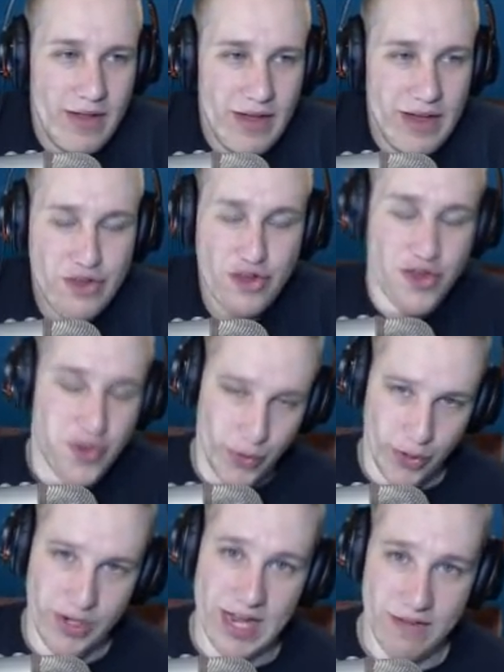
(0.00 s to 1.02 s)
it's just too
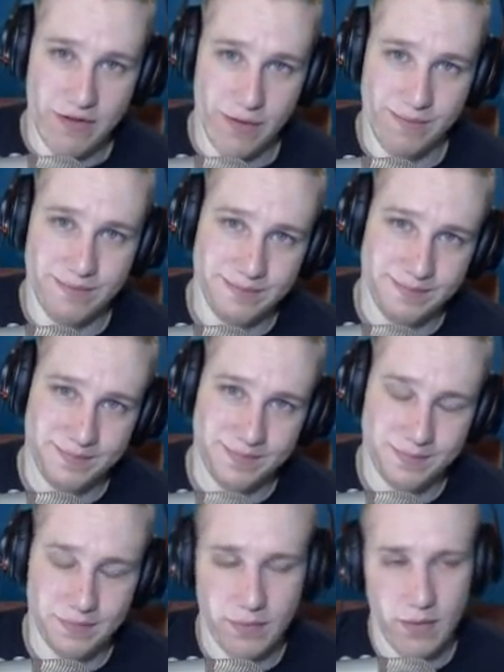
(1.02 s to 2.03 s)
good not to.
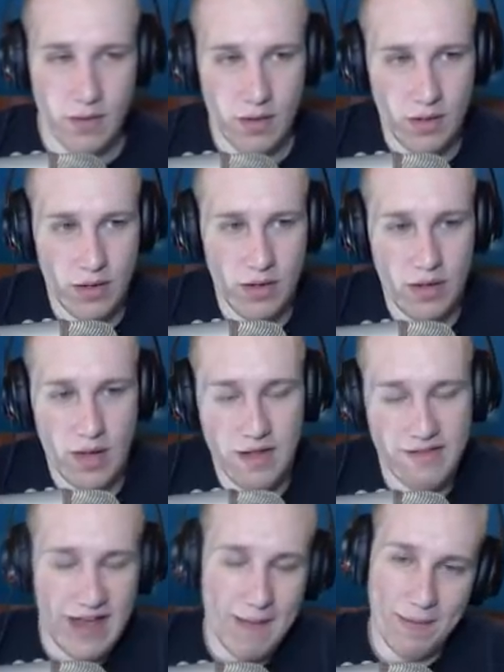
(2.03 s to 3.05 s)

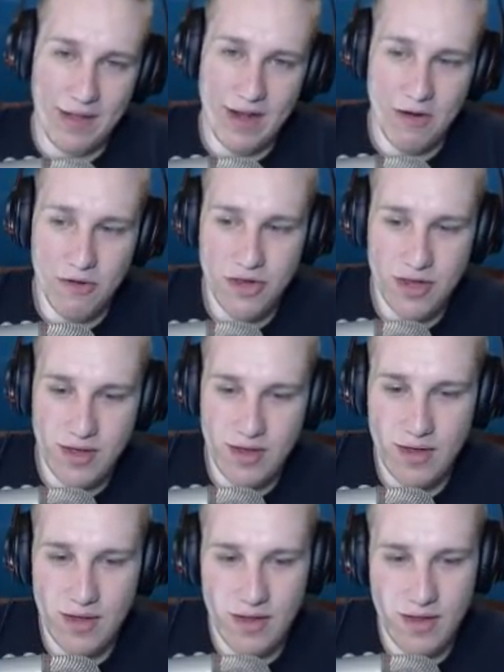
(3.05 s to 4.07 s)
Untapping an
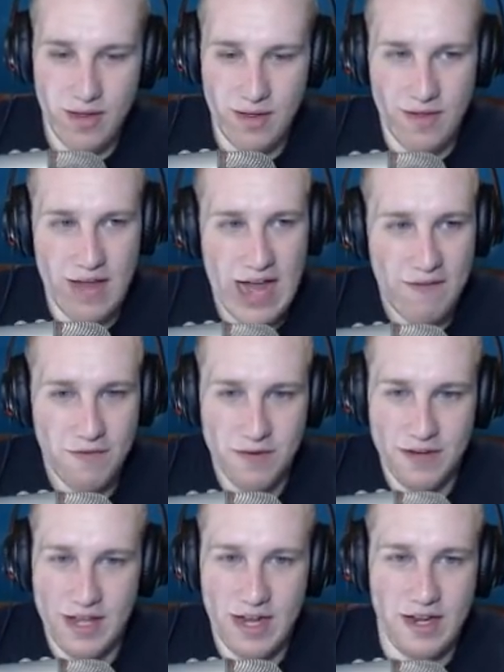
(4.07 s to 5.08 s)
energy after
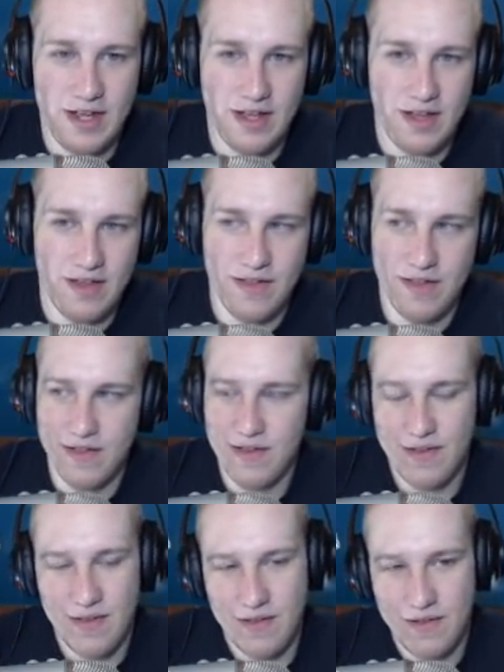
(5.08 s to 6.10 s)
negating
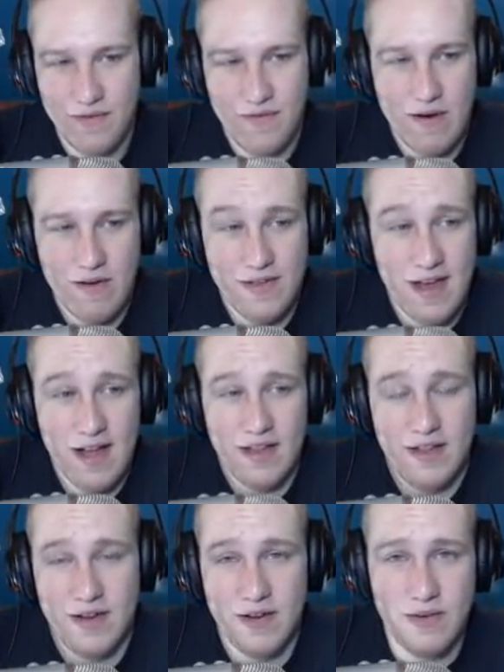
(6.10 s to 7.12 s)
is very
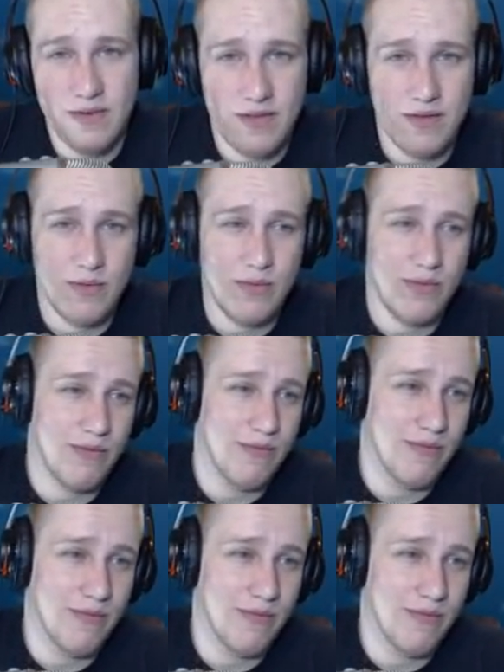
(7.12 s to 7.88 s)
solid. You